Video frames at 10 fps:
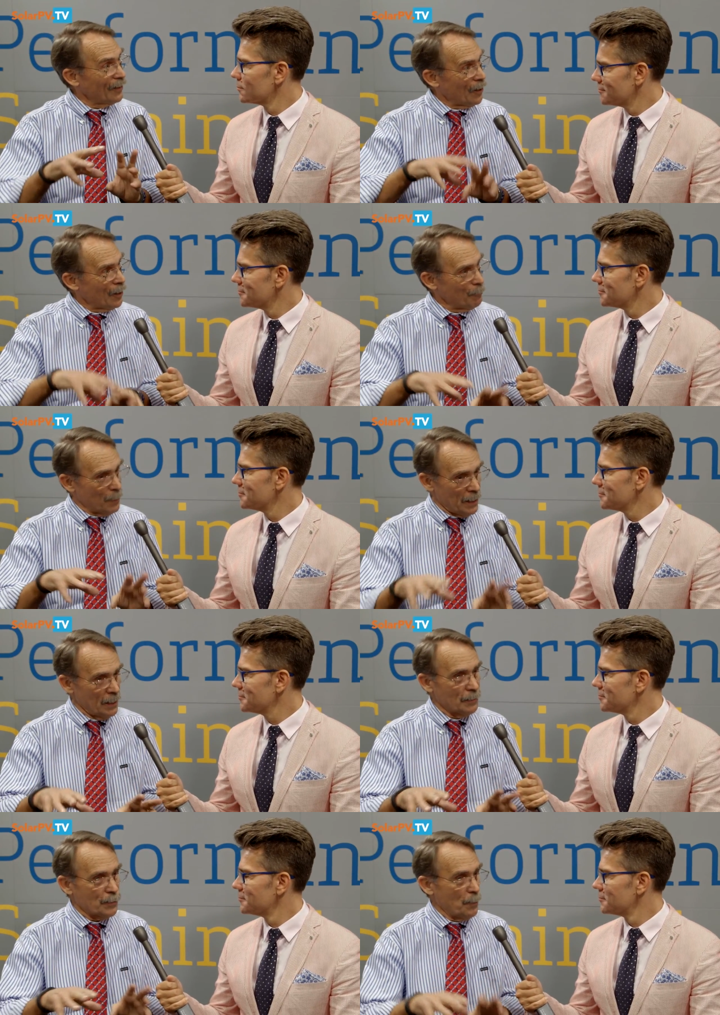Speaker 1: are
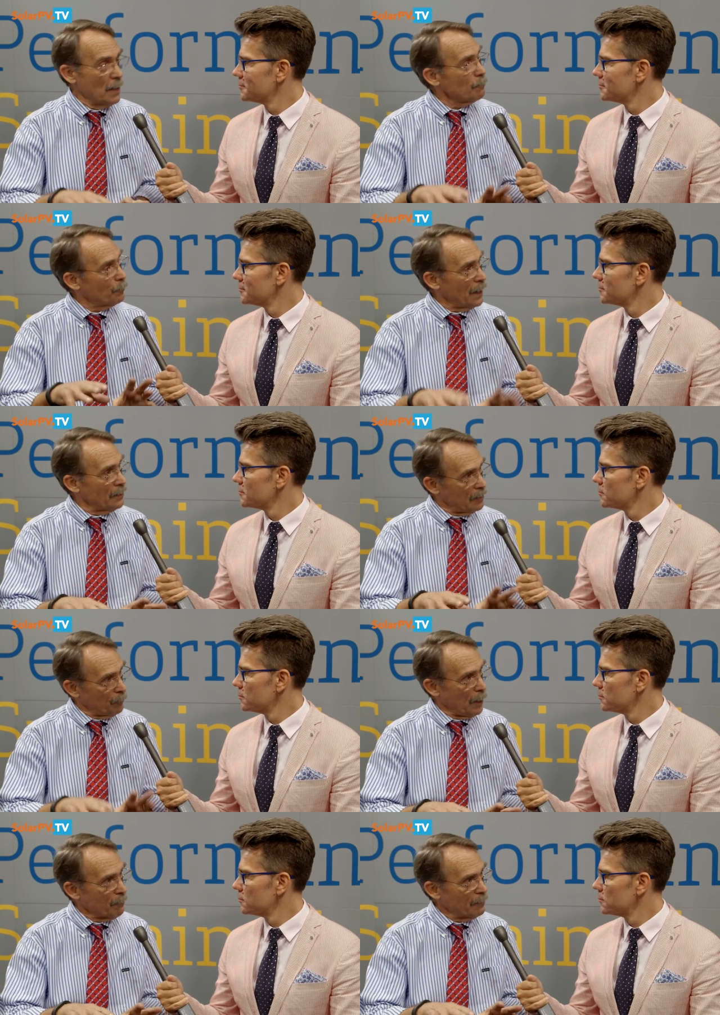being spent by the
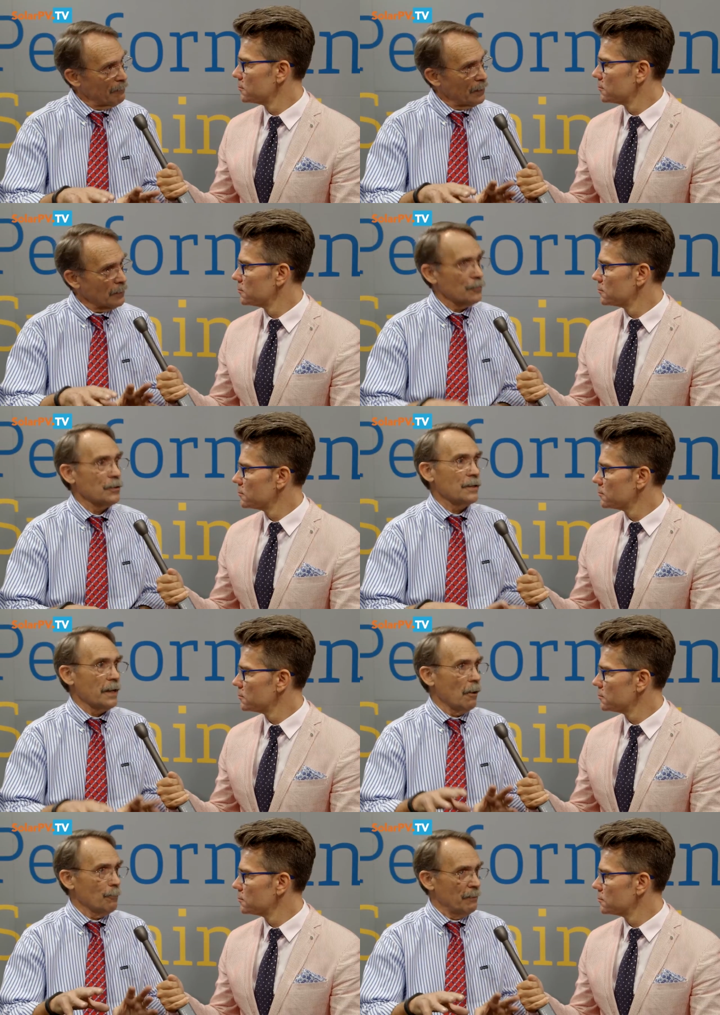Department of Energy to
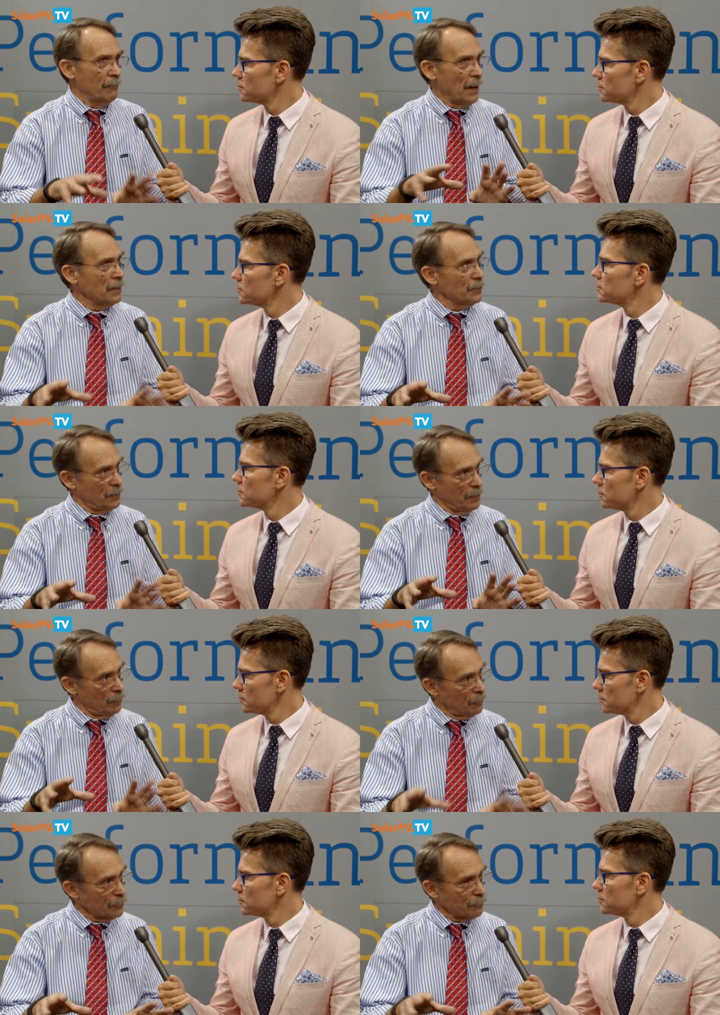help advance the
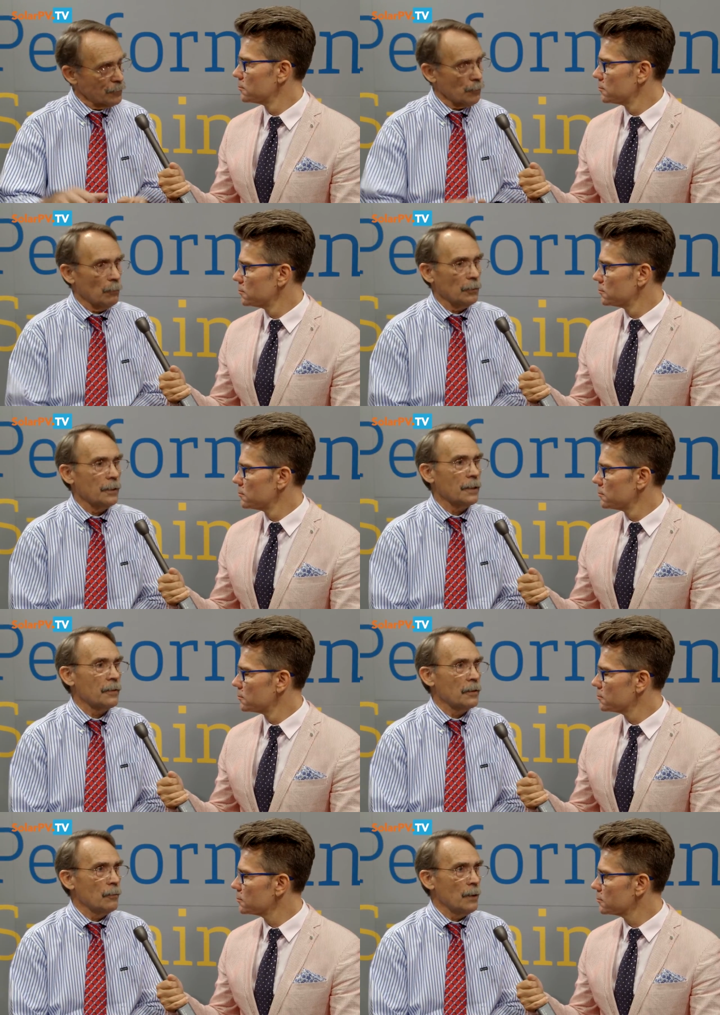use of solar in
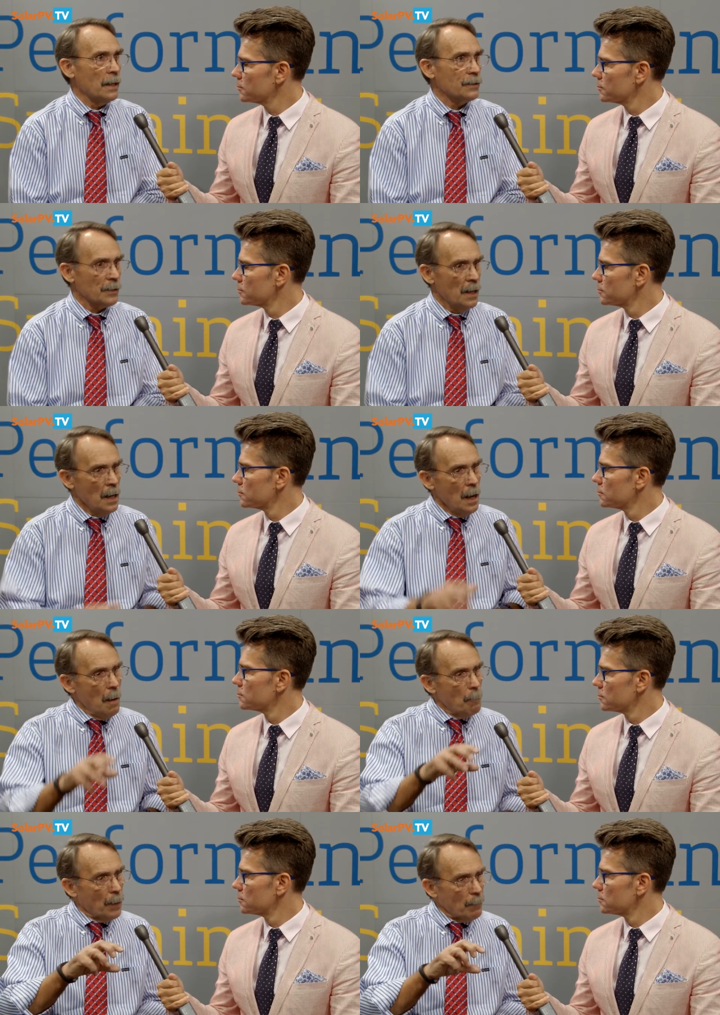the U.S
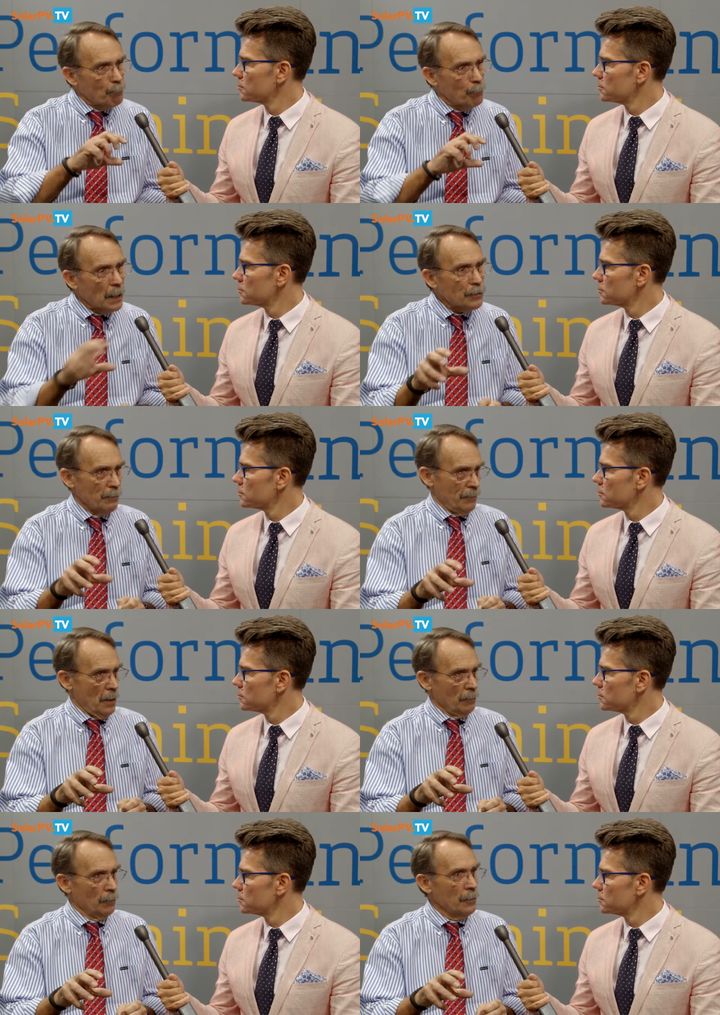but much of
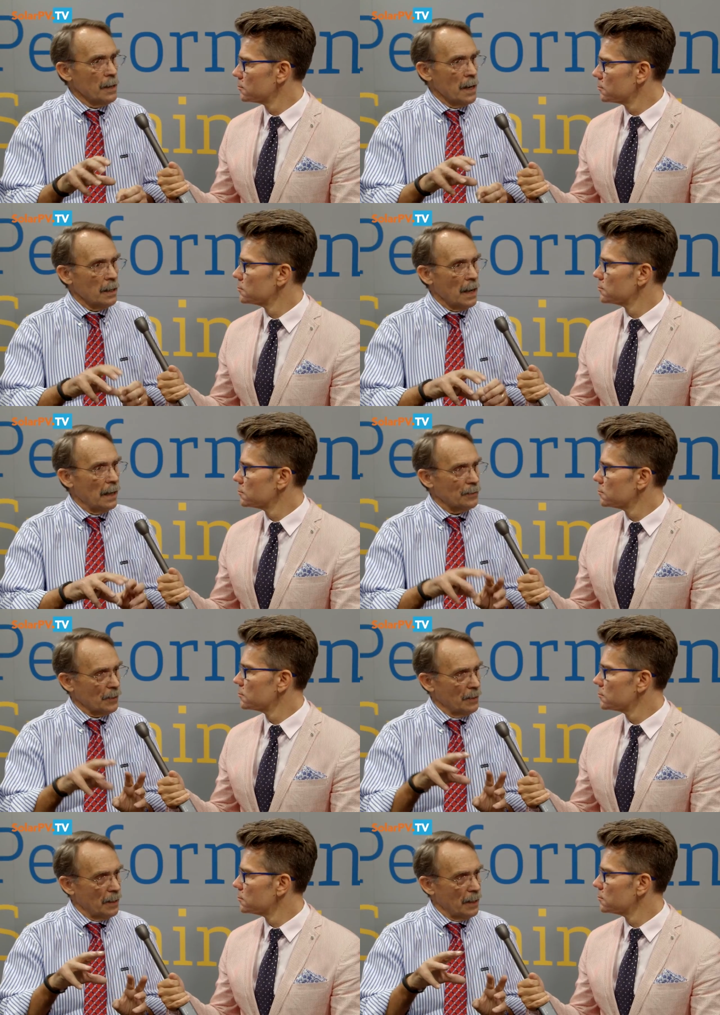our learning has
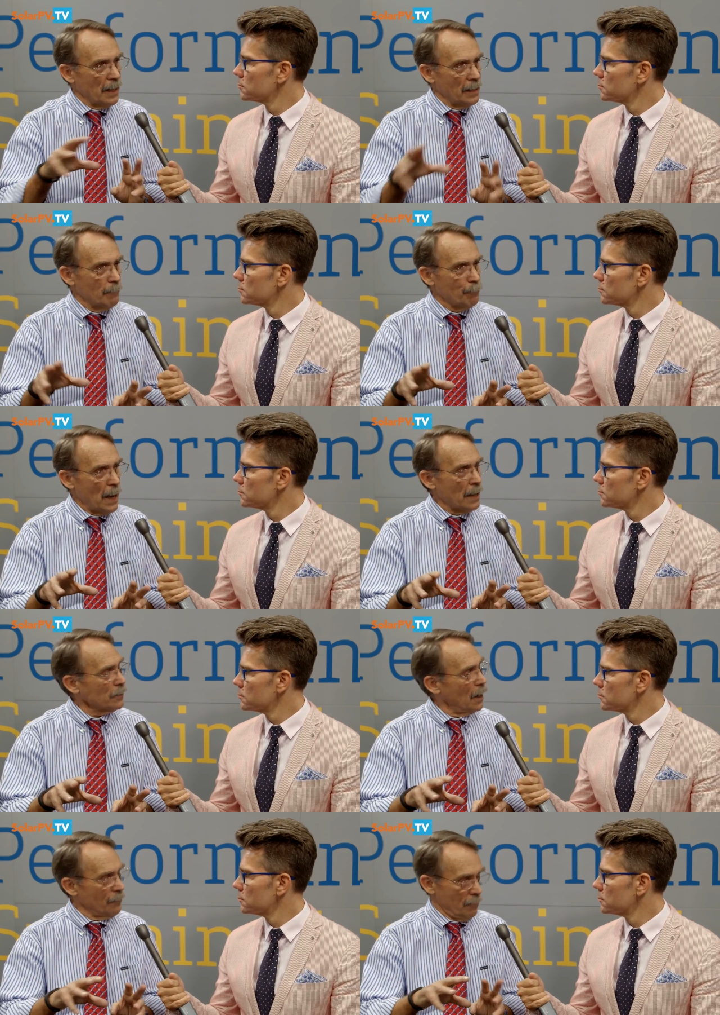a, an impact
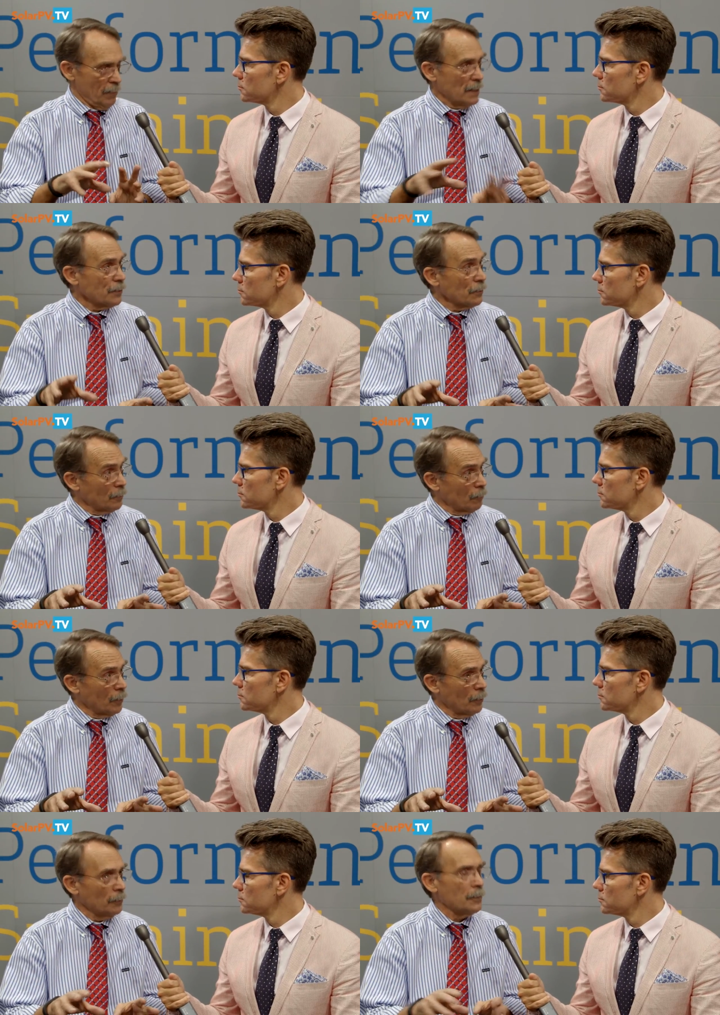on the rest of the
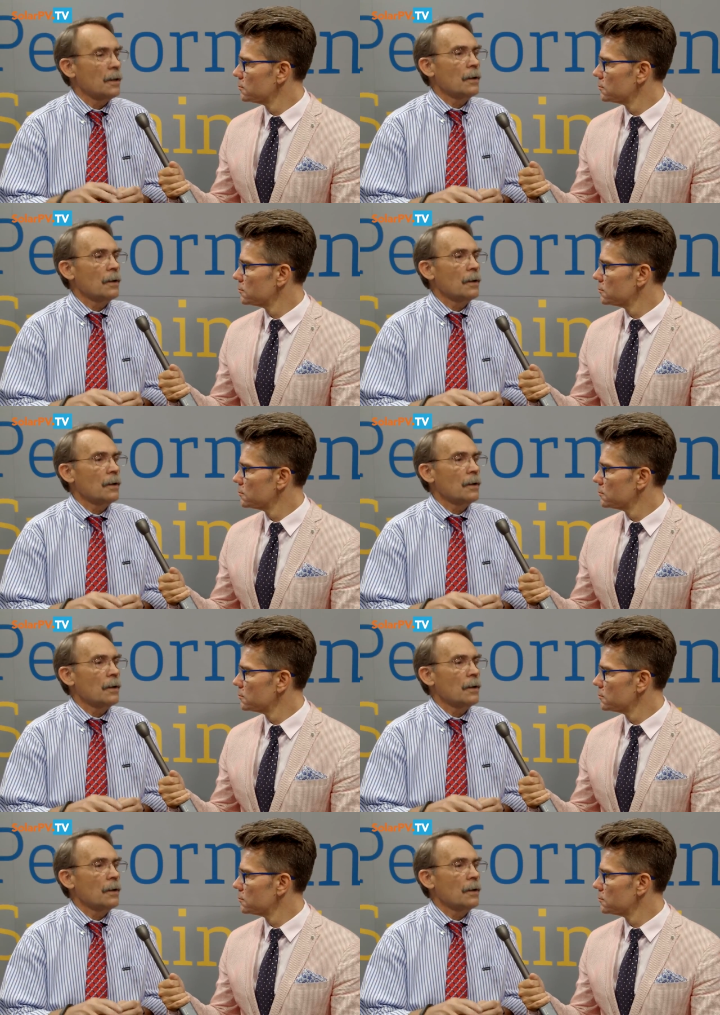world.